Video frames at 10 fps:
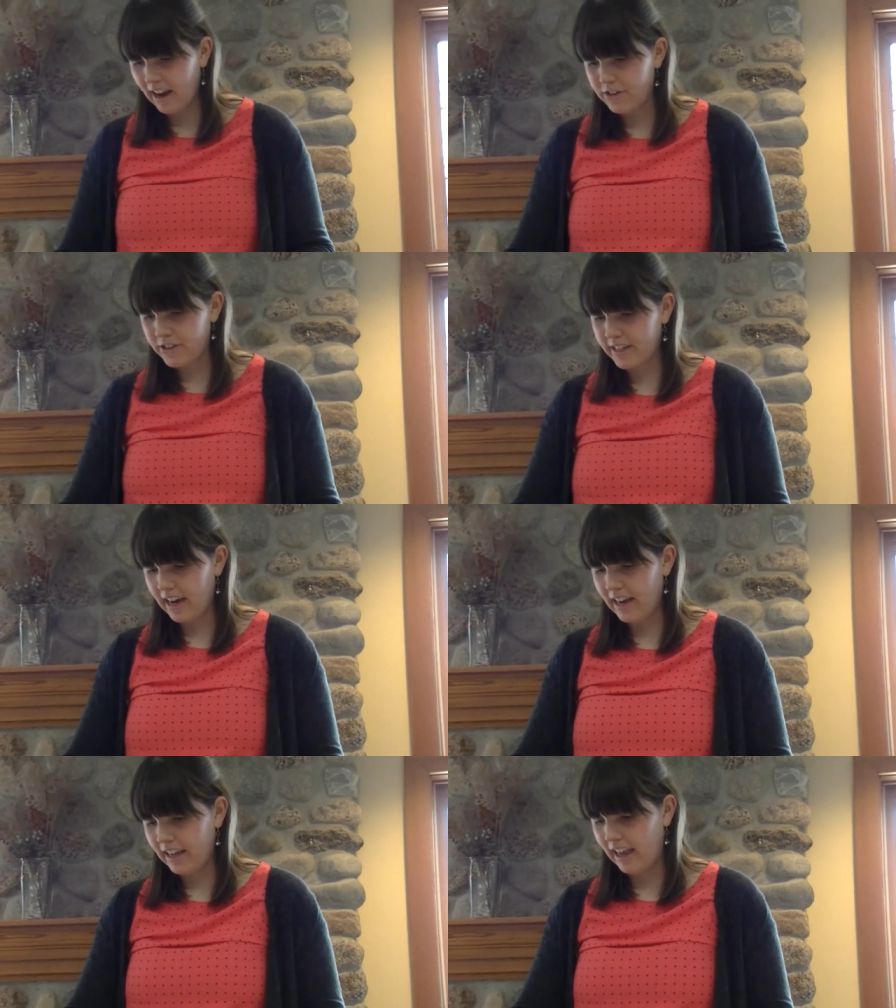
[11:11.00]
I just
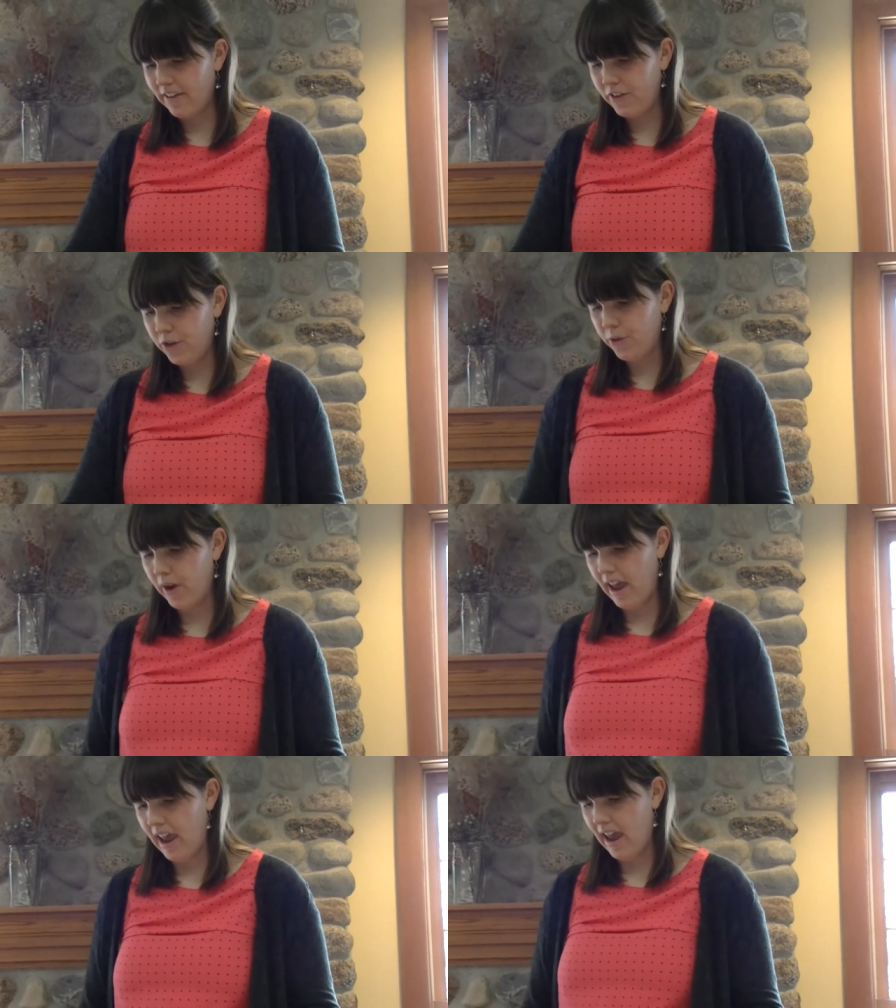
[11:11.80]
kind of gave you
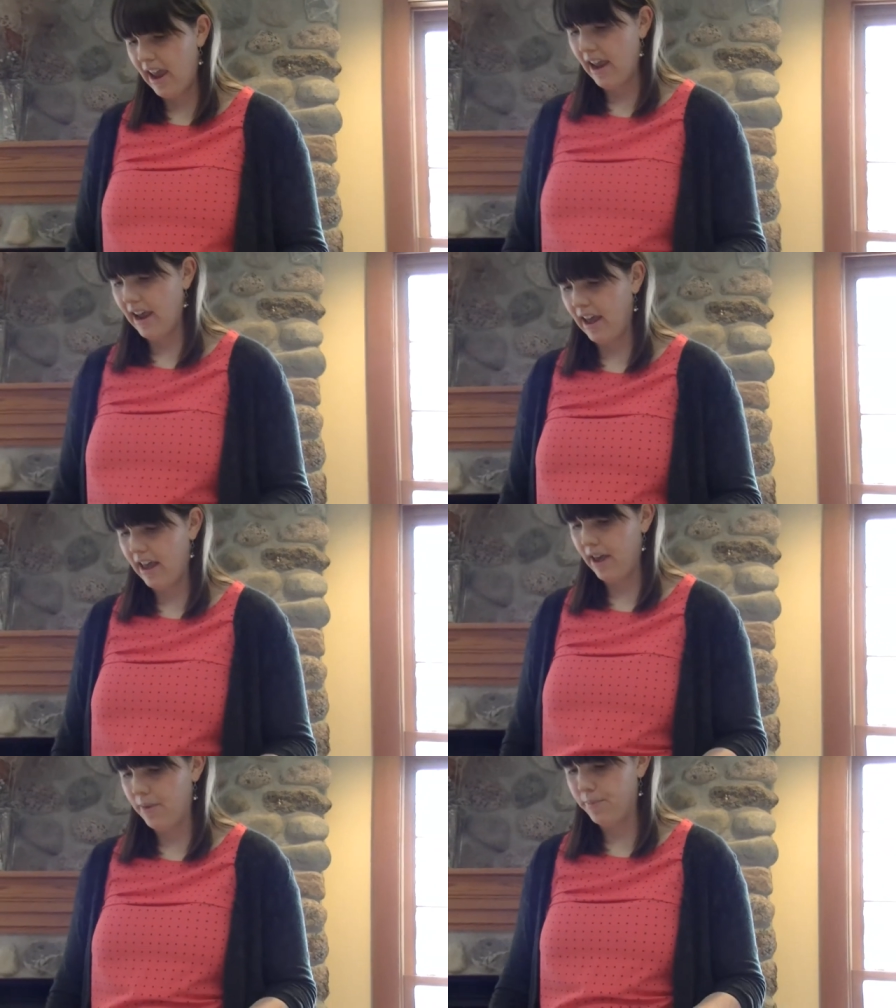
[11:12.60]
a,
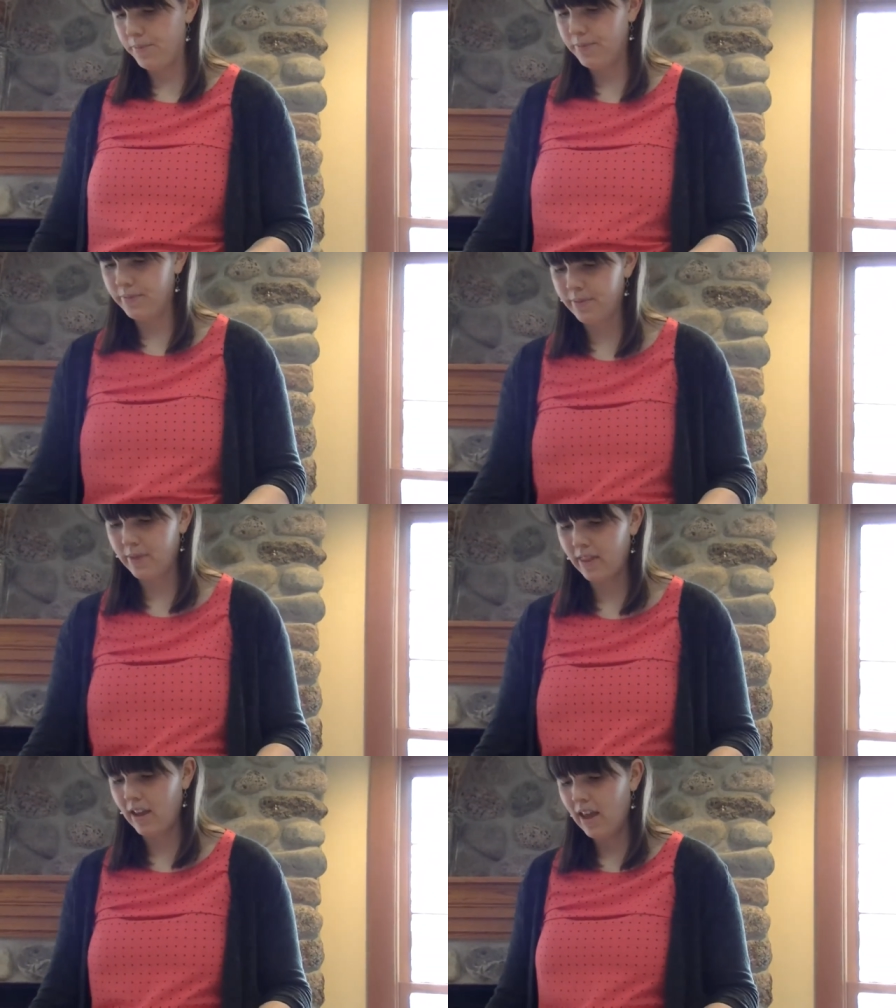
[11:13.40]
um,
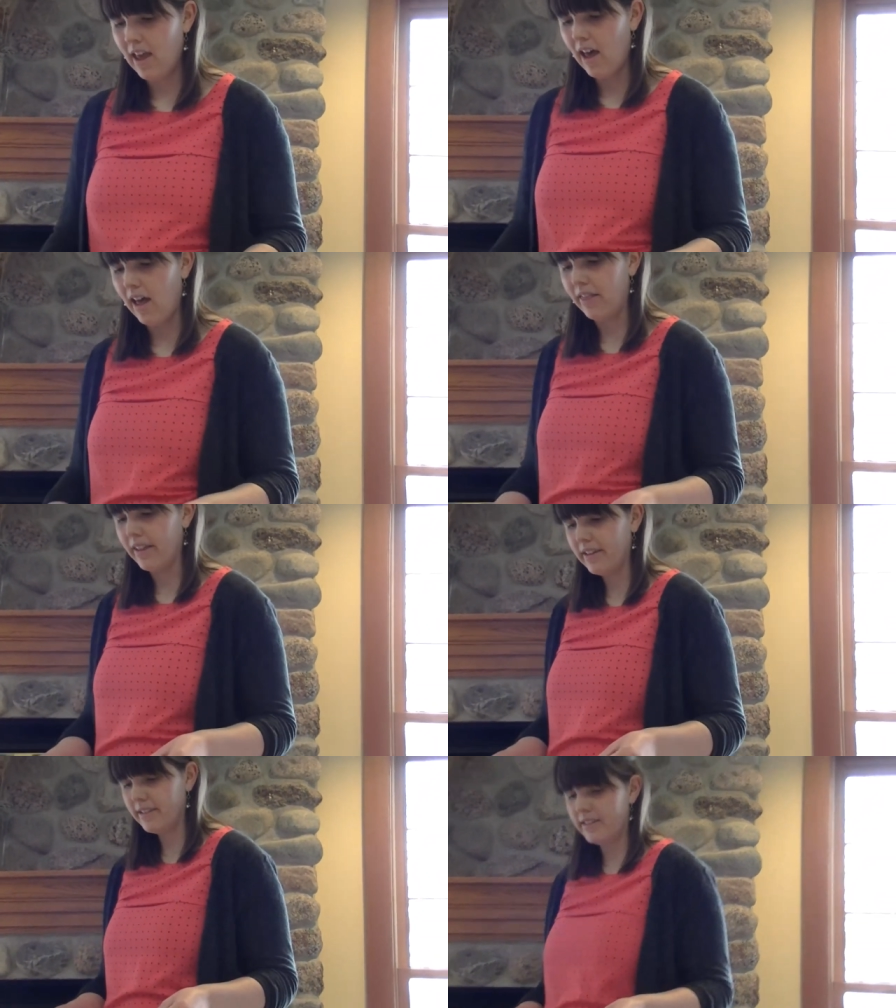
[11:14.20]
a
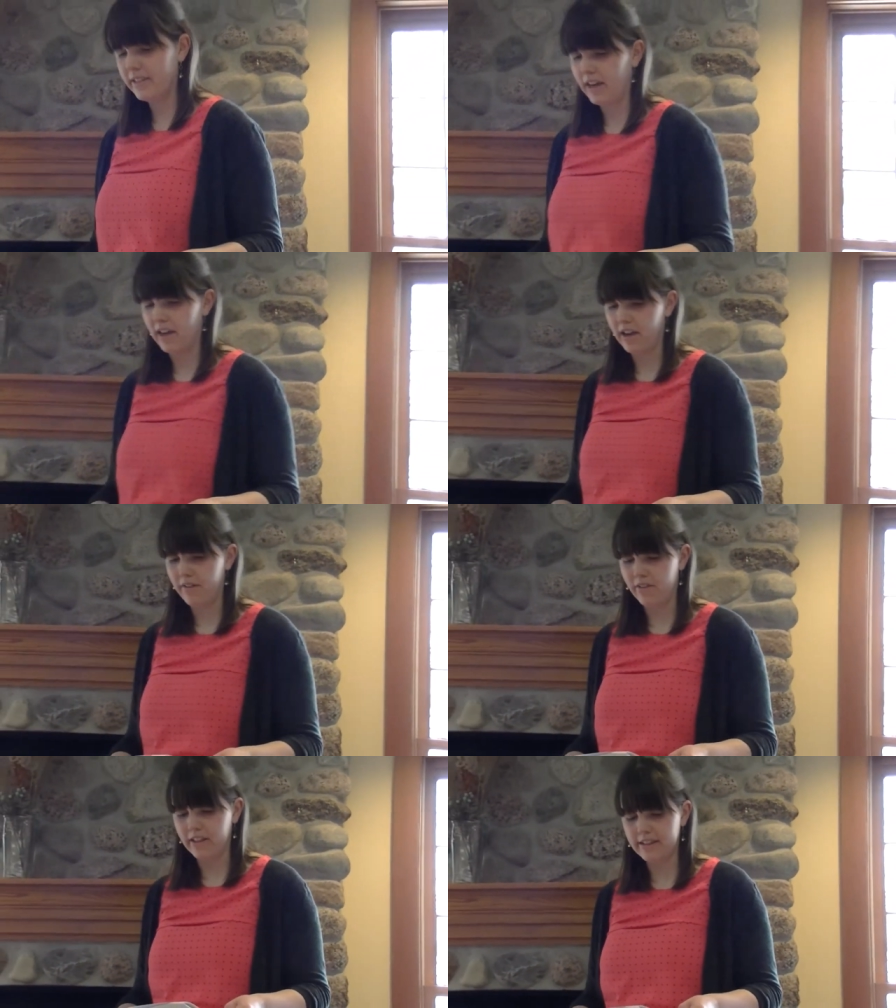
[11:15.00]
list
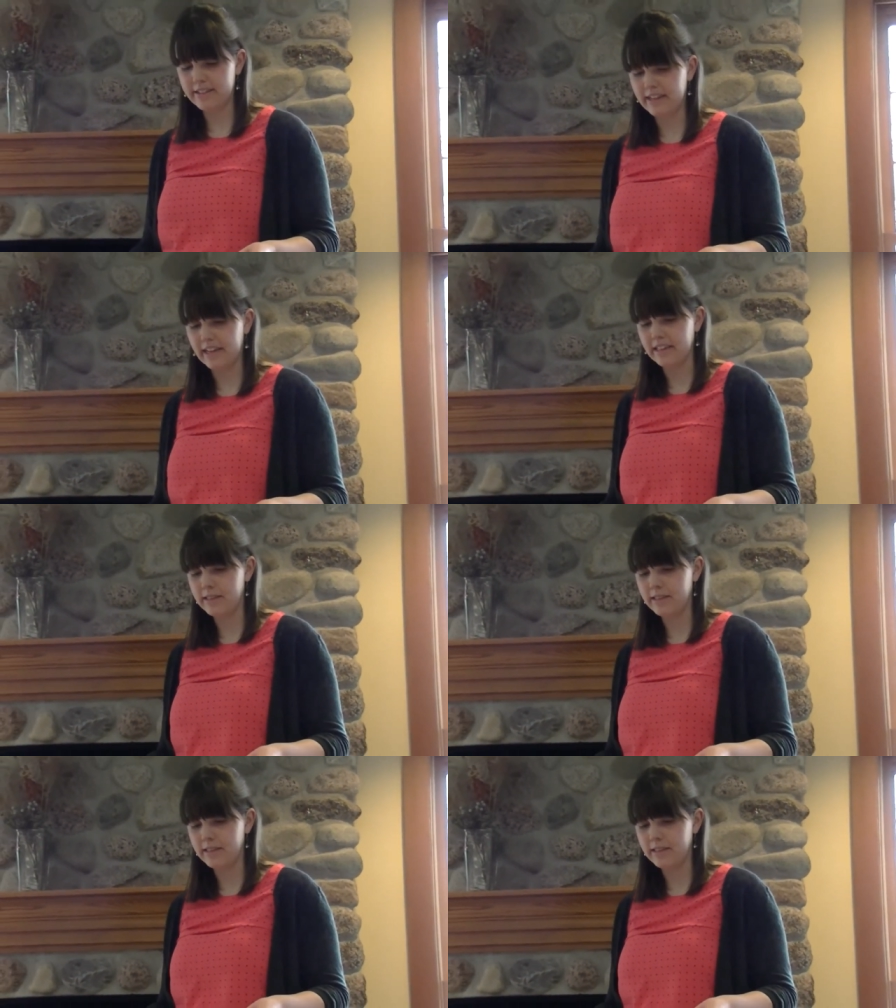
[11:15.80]
of the listening